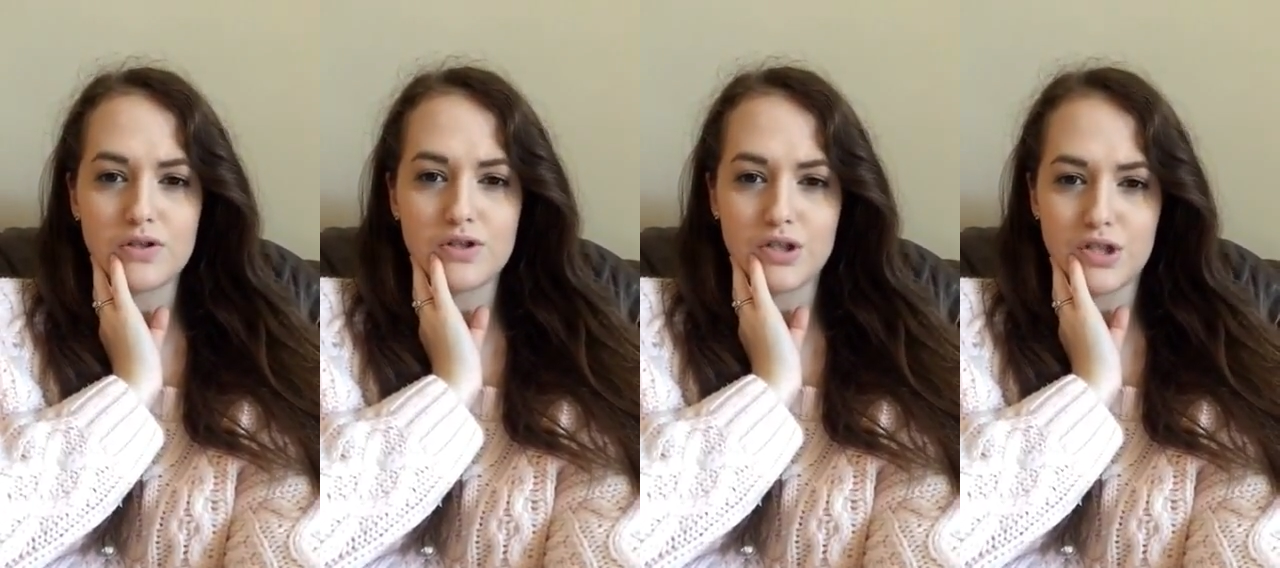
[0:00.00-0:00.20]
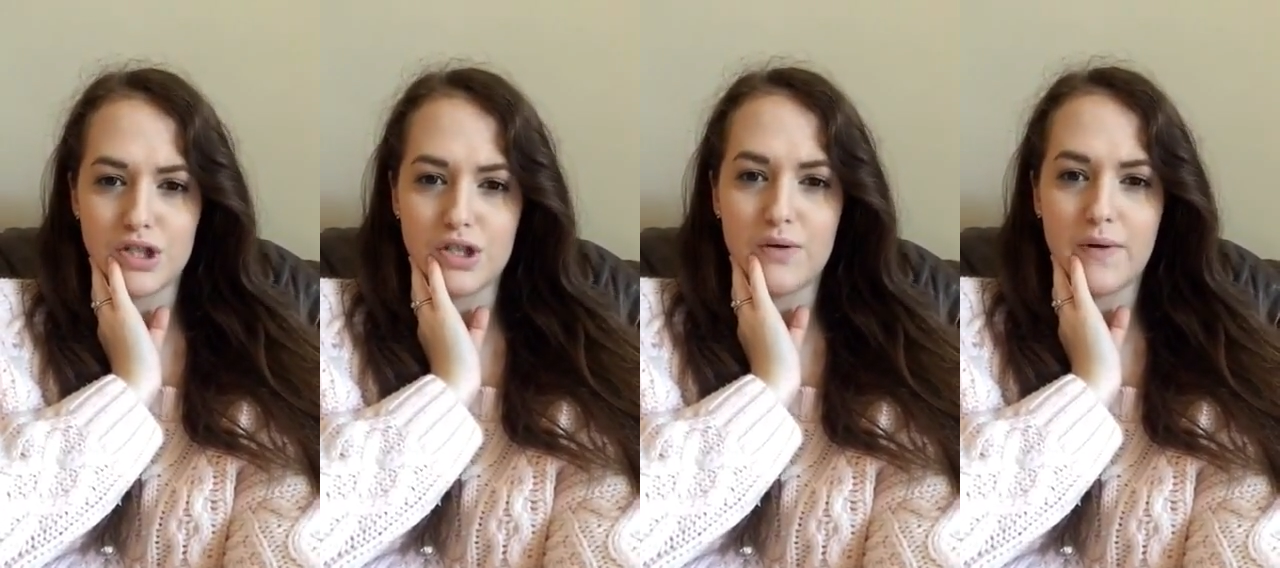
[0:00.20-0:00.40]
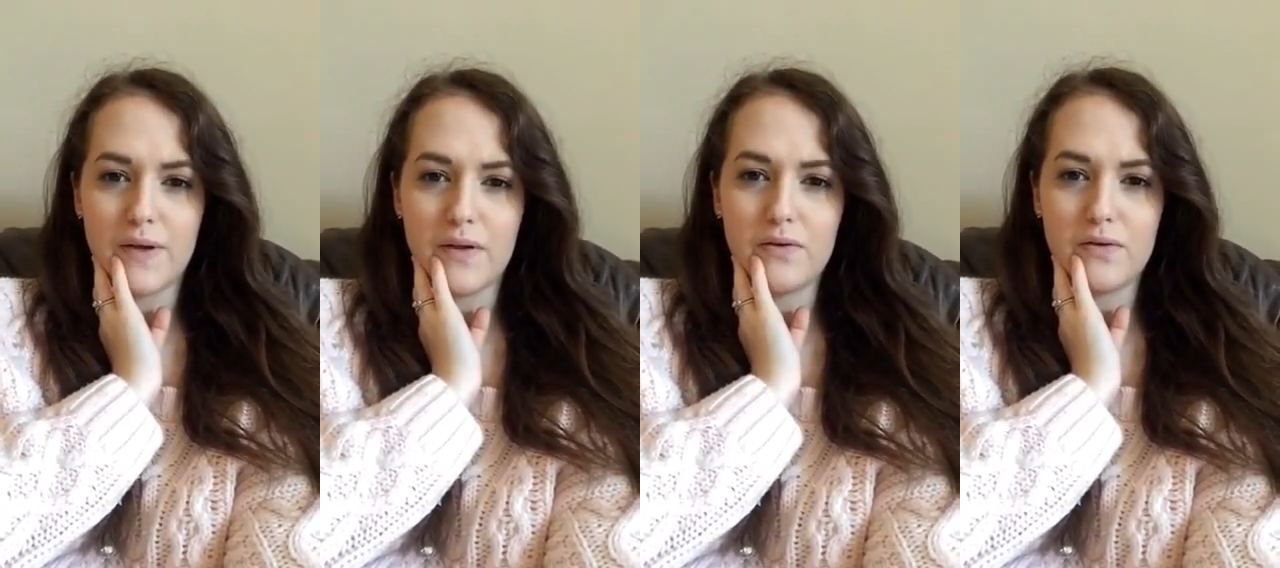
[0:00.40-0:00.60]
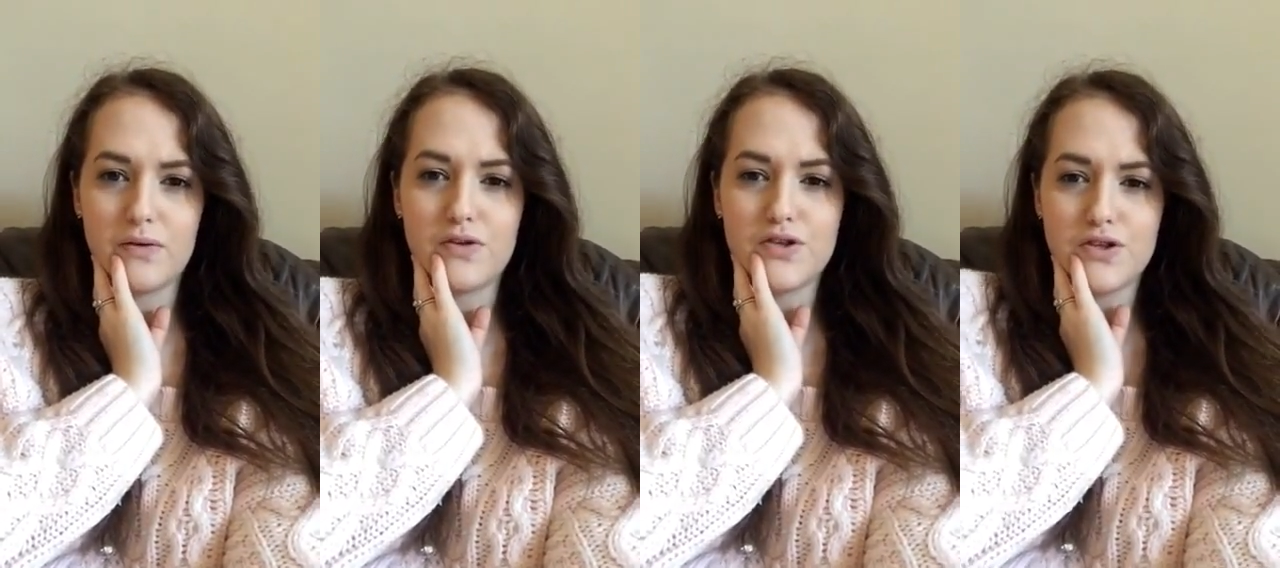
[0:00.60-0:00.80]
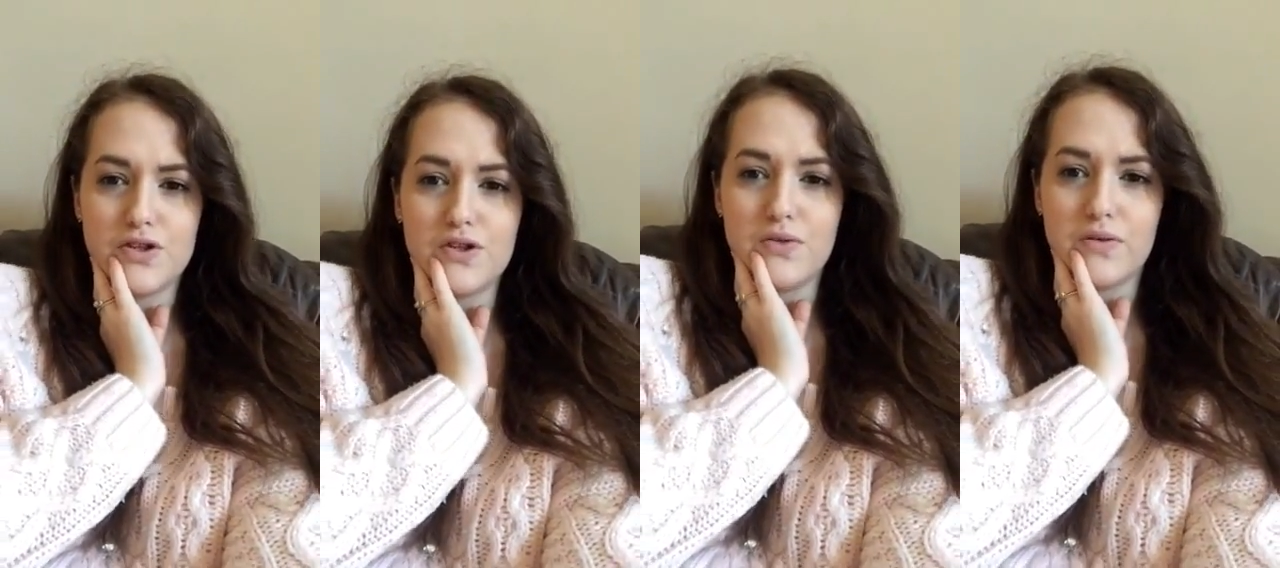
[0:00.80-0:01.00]
to do
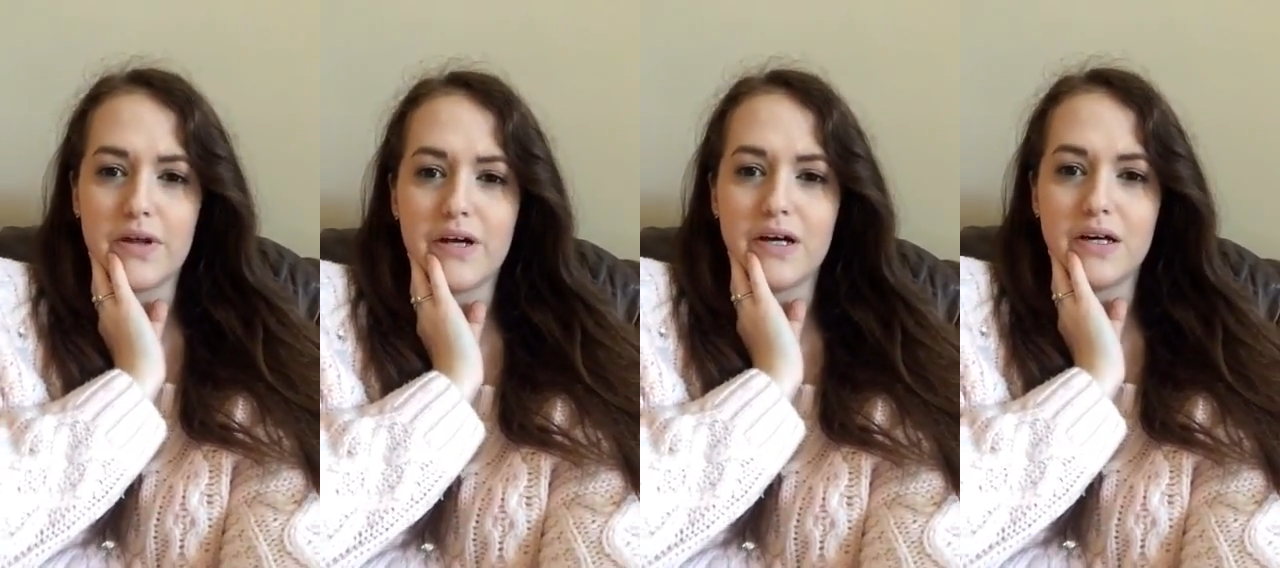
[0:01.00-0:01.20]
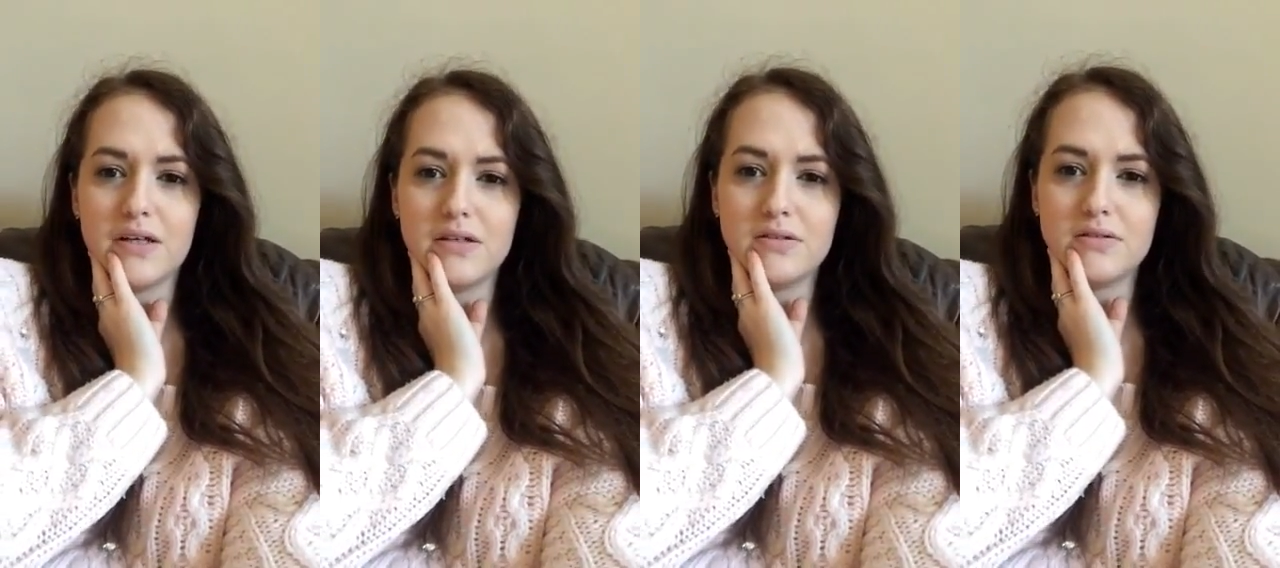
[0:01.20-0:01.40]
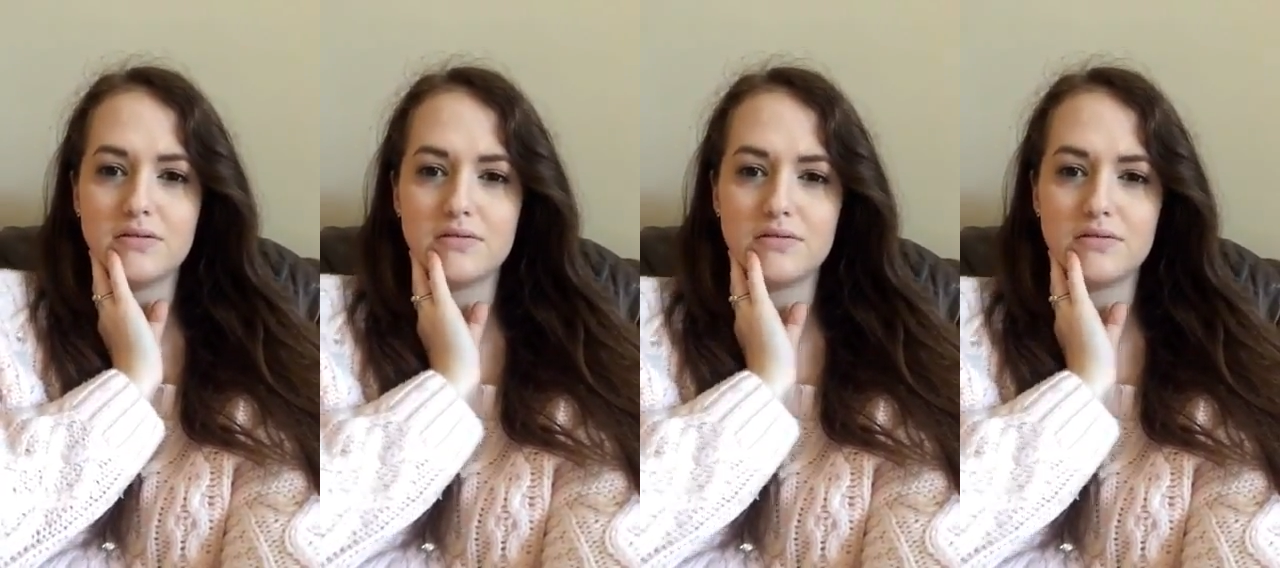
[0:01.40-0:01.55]
that.